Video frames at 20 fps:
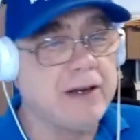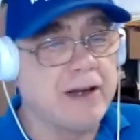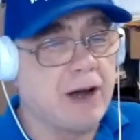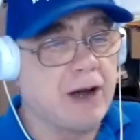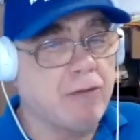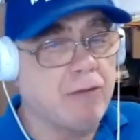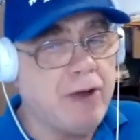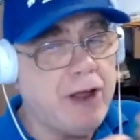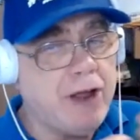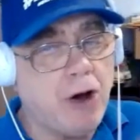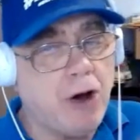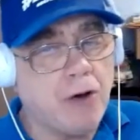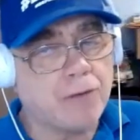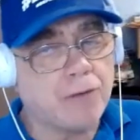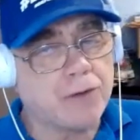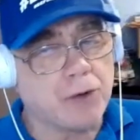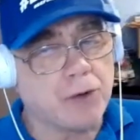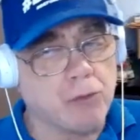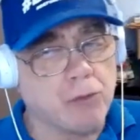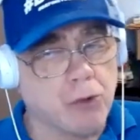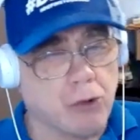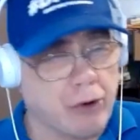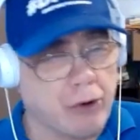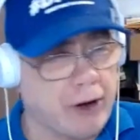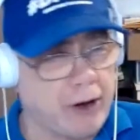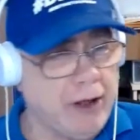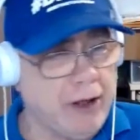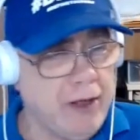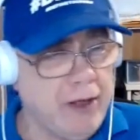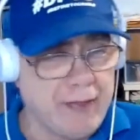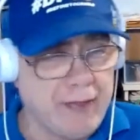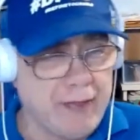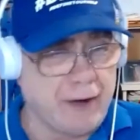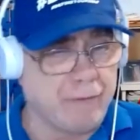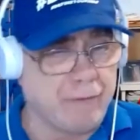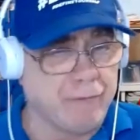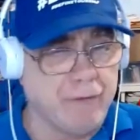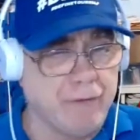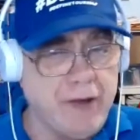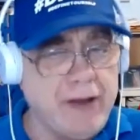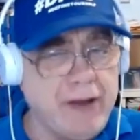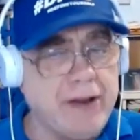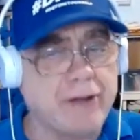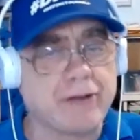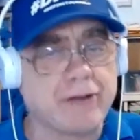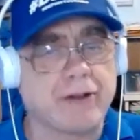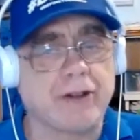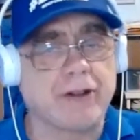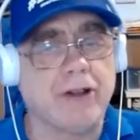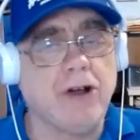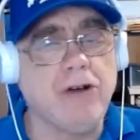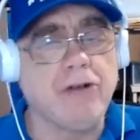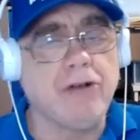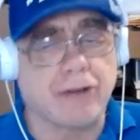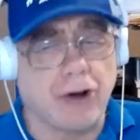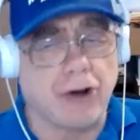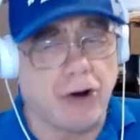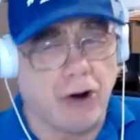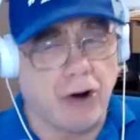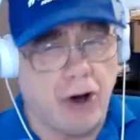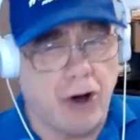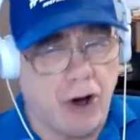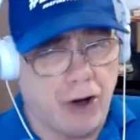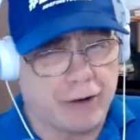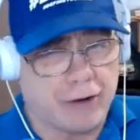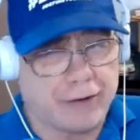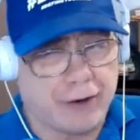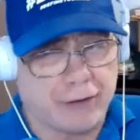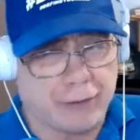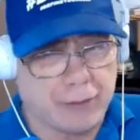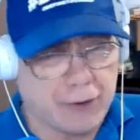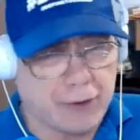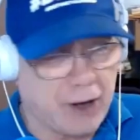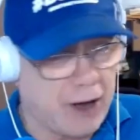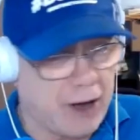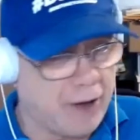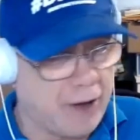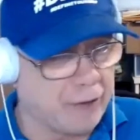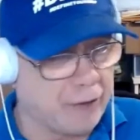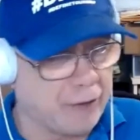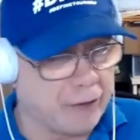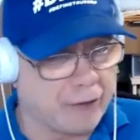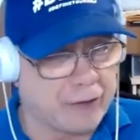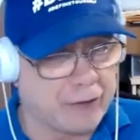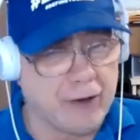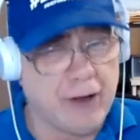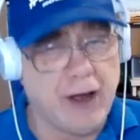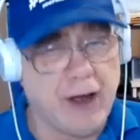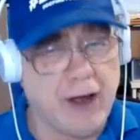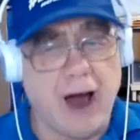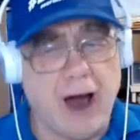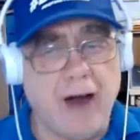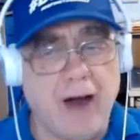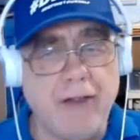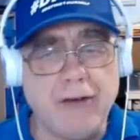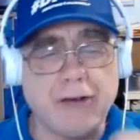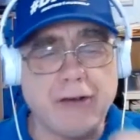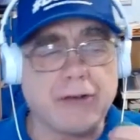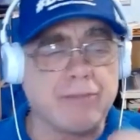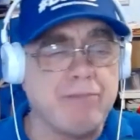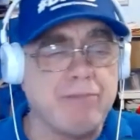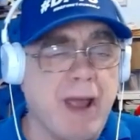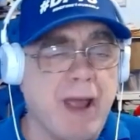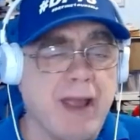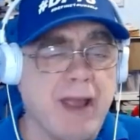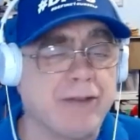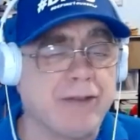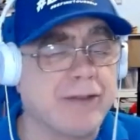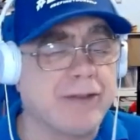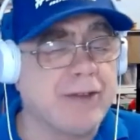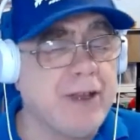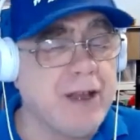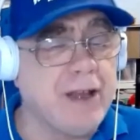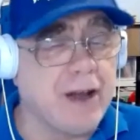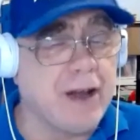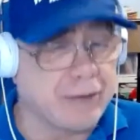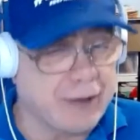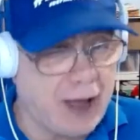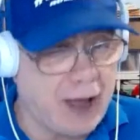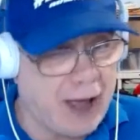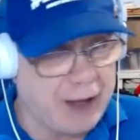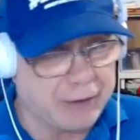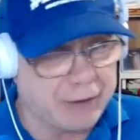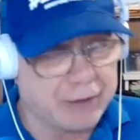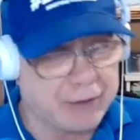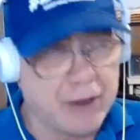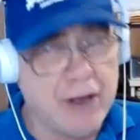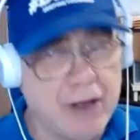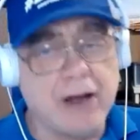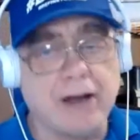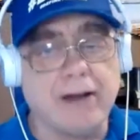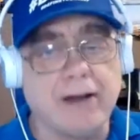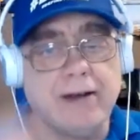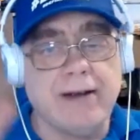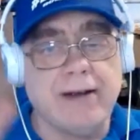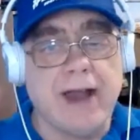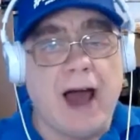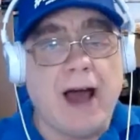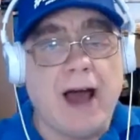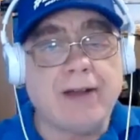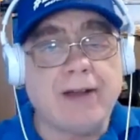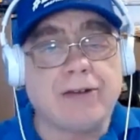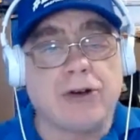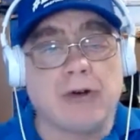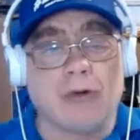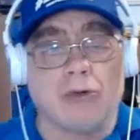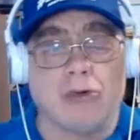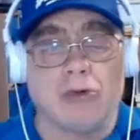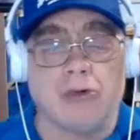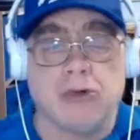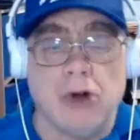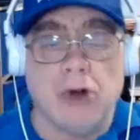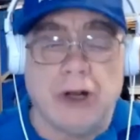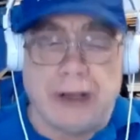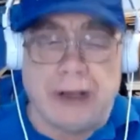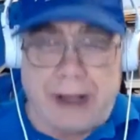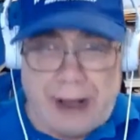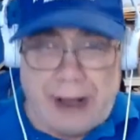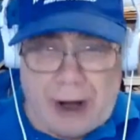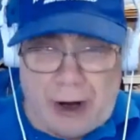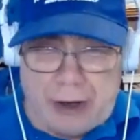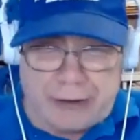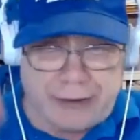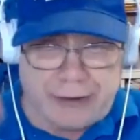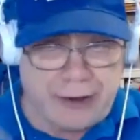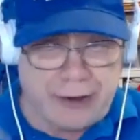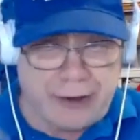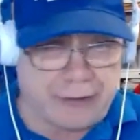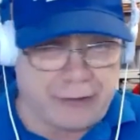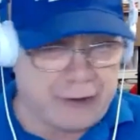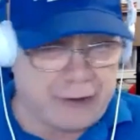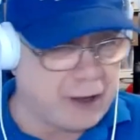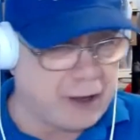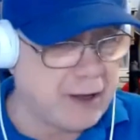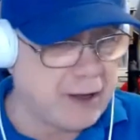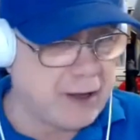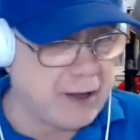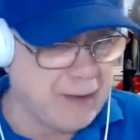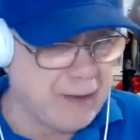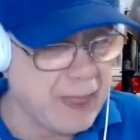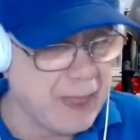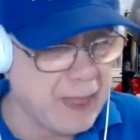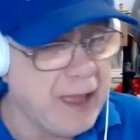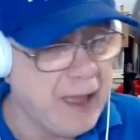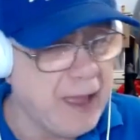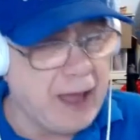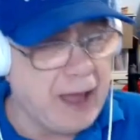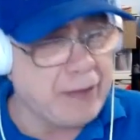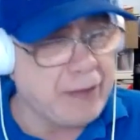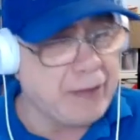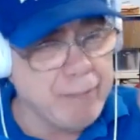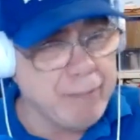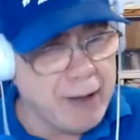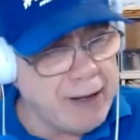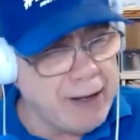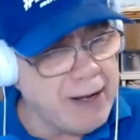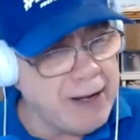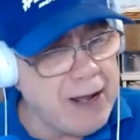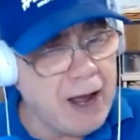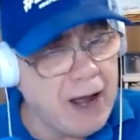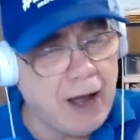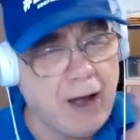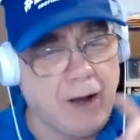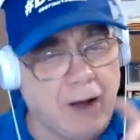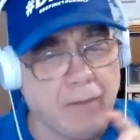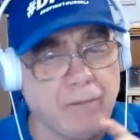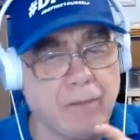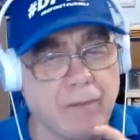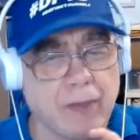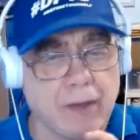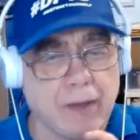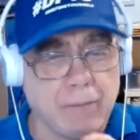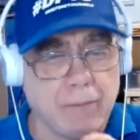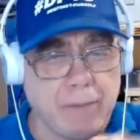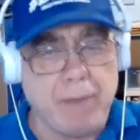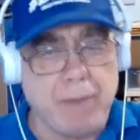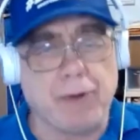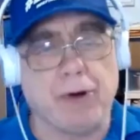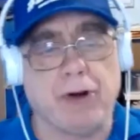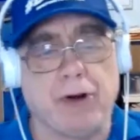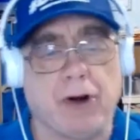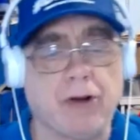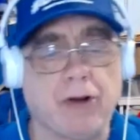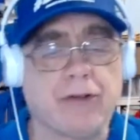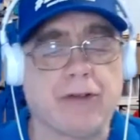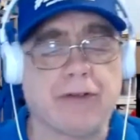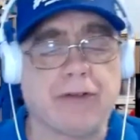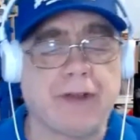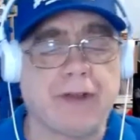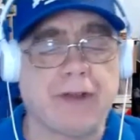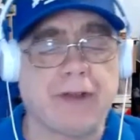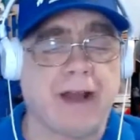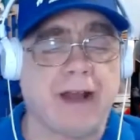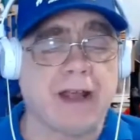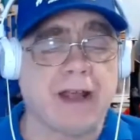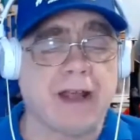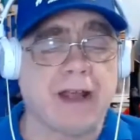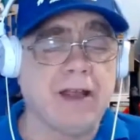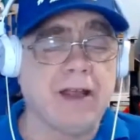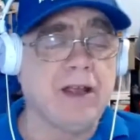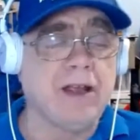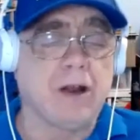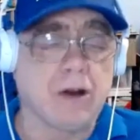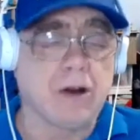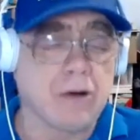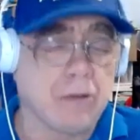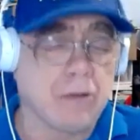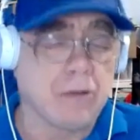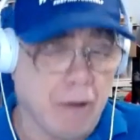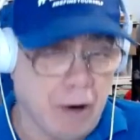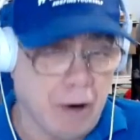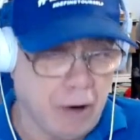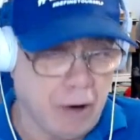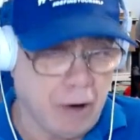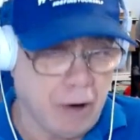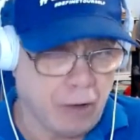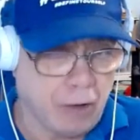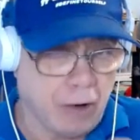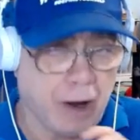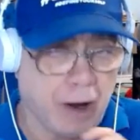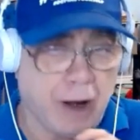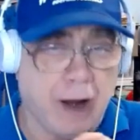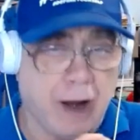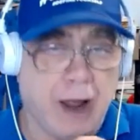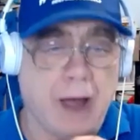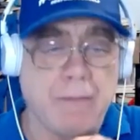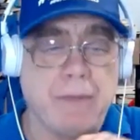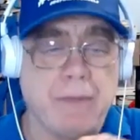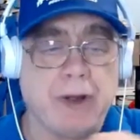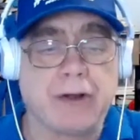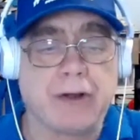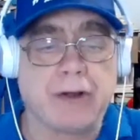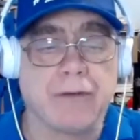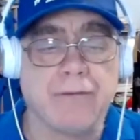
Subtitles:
Now, we often worry that if we disclose our autism to others, others may see us as not really autistic. As many people in our society have been